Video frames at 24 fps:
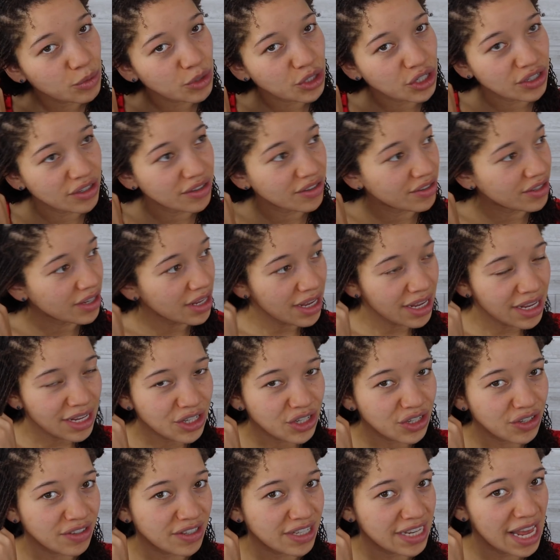which is
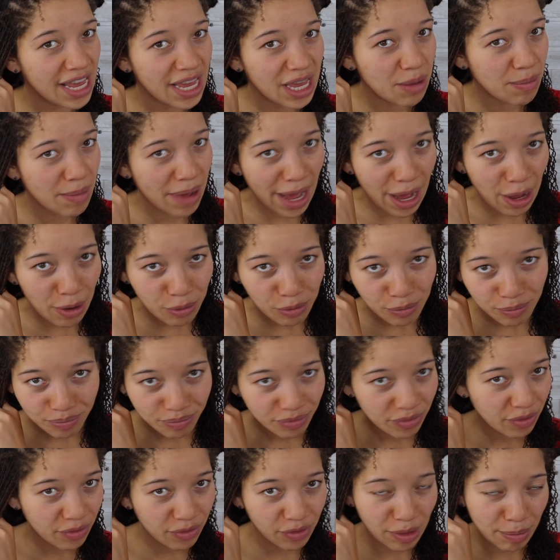just take them out,
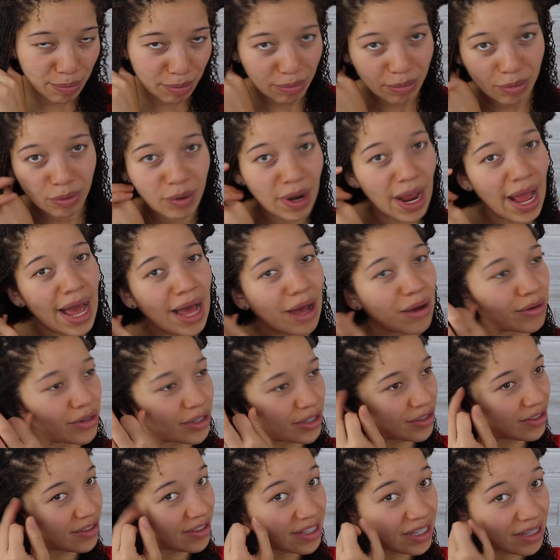flip them around,
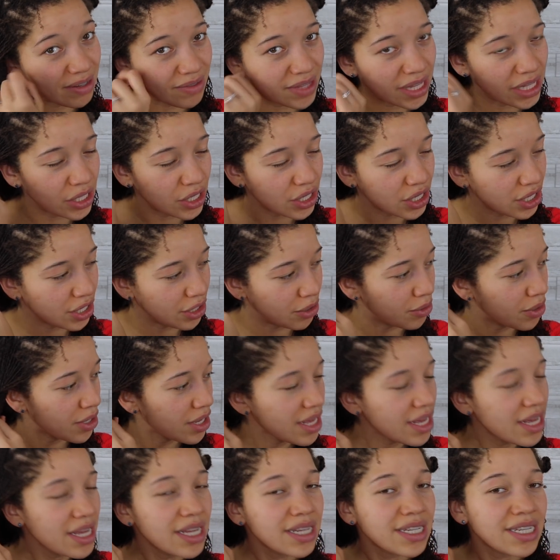and see if they look cute.
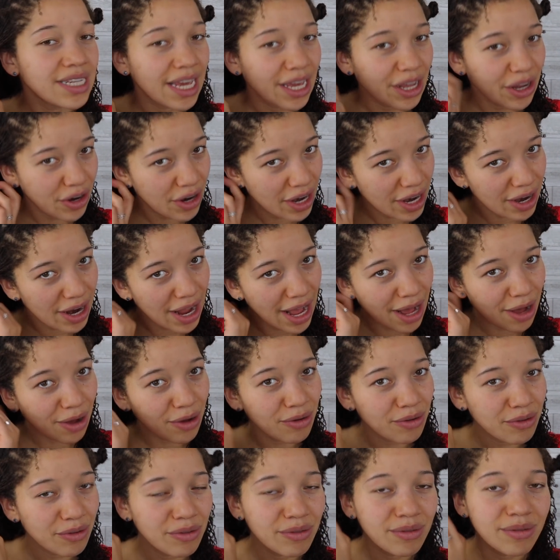Take your hair
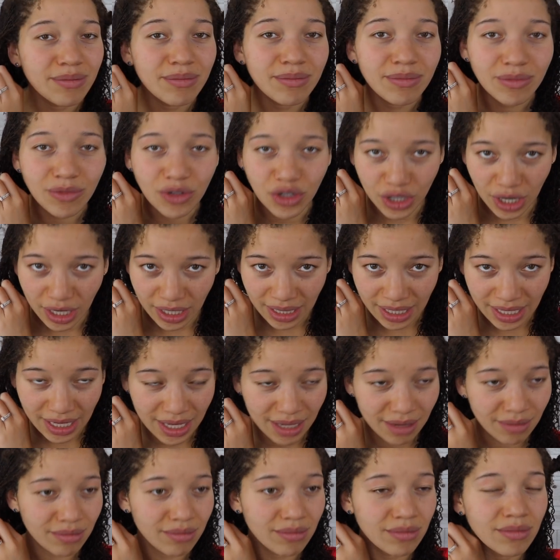out,
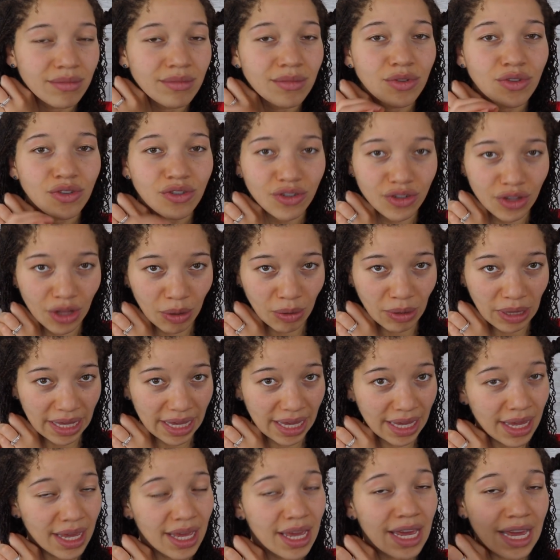gently,
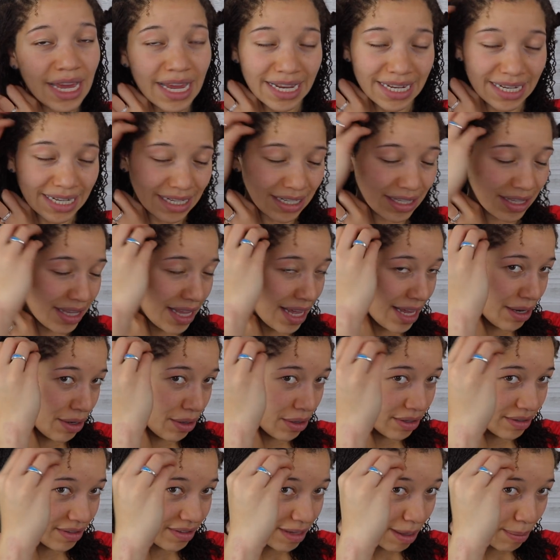slowly, and
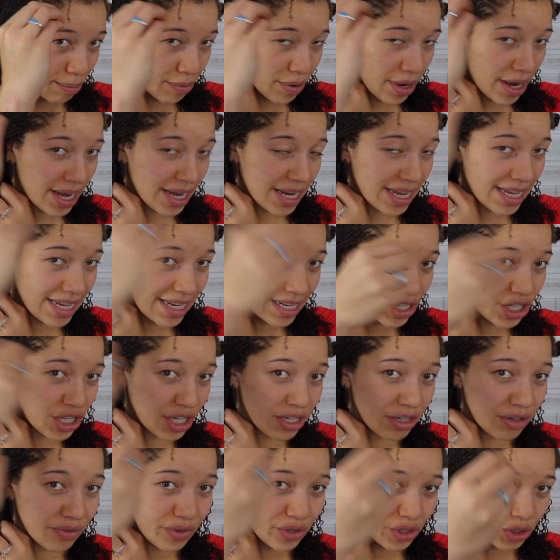then separate each
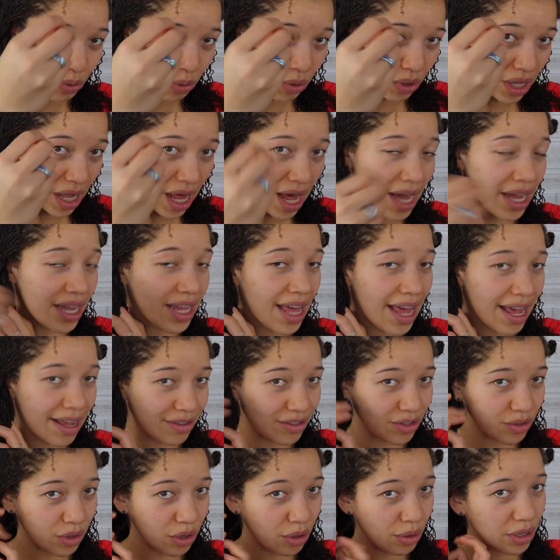individual lock
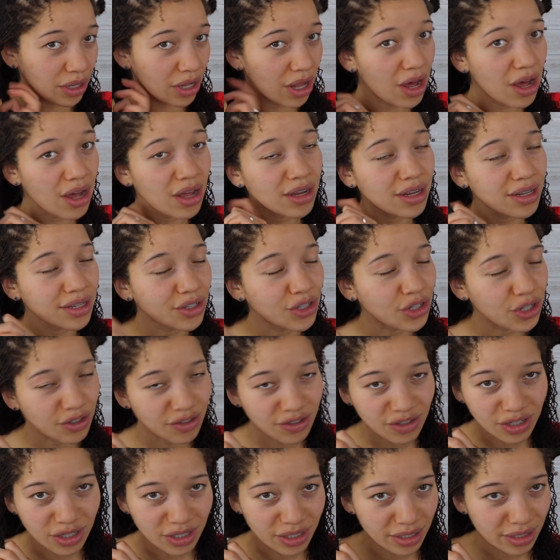as you go along,
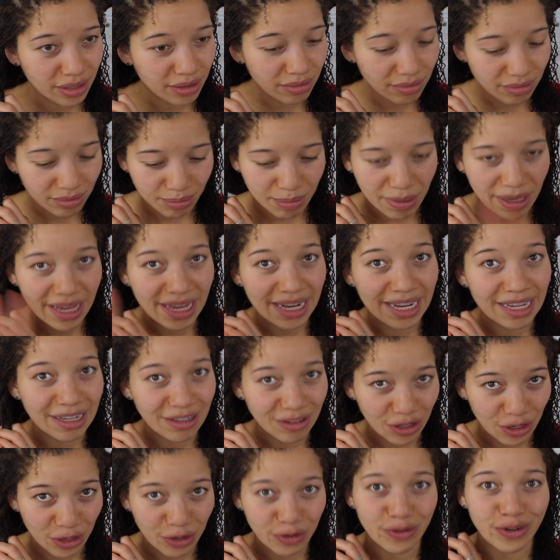just to make it
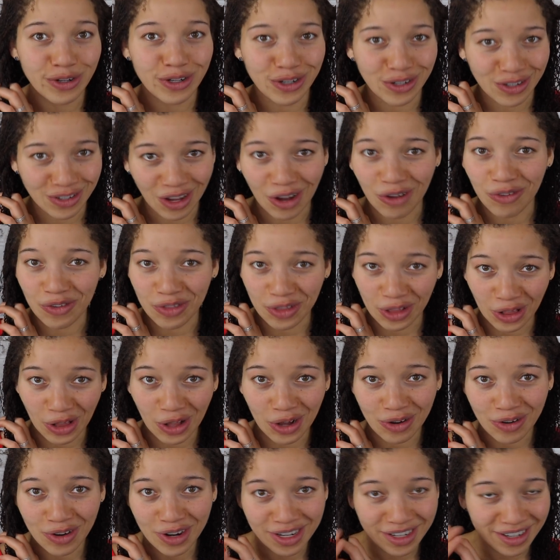easier for yourself in the
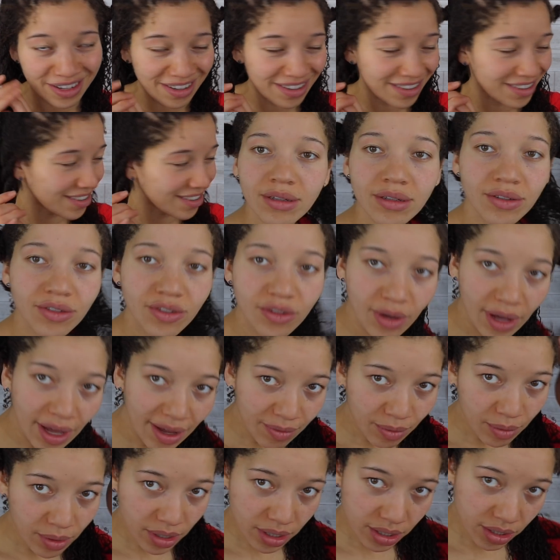long run. So I
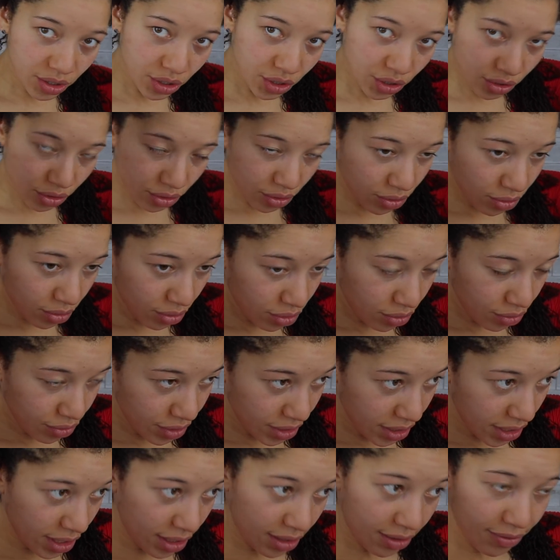have 1, 2,
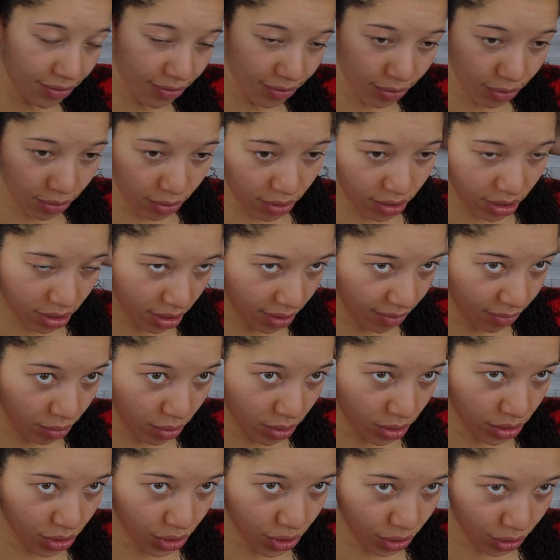3, 4, I have
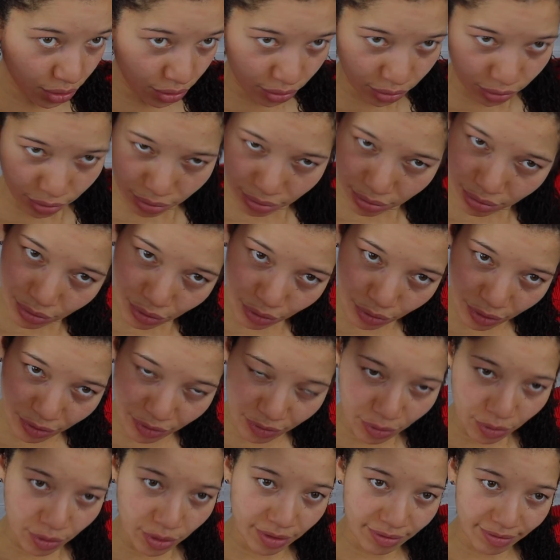1, 2, 3,
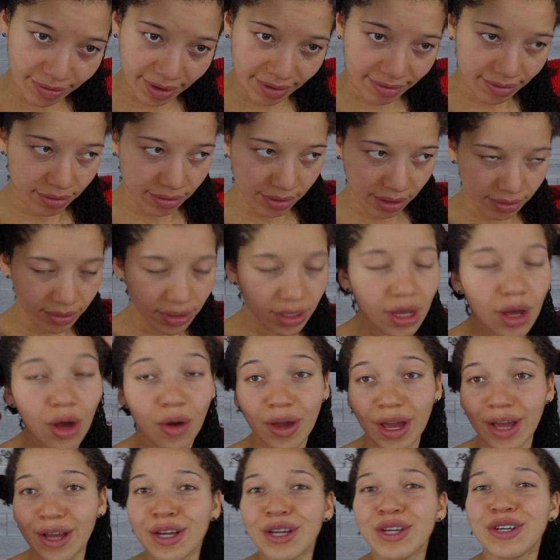4, 5.
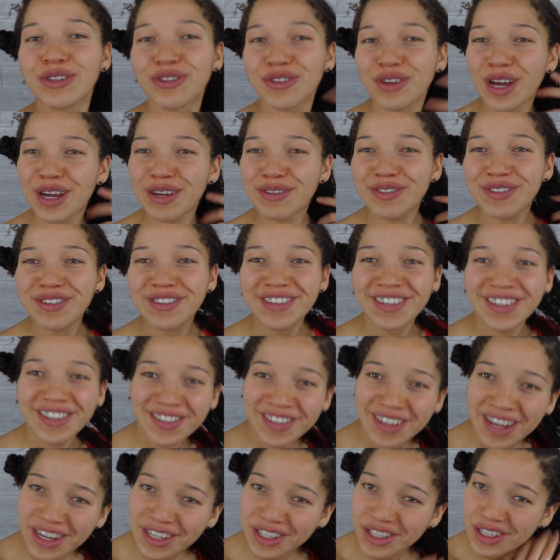Okay, so I have 6
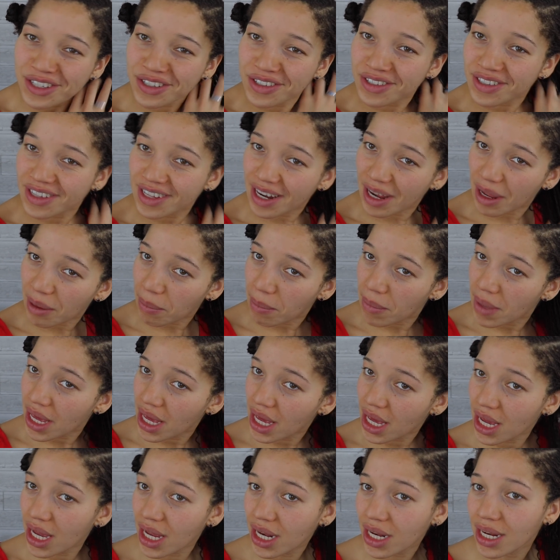sections that I
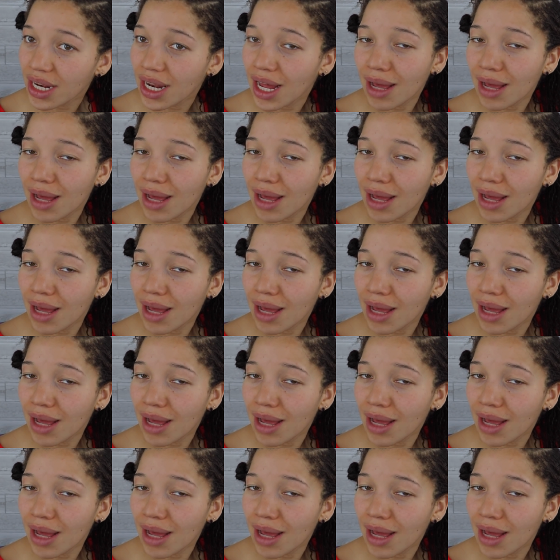made, and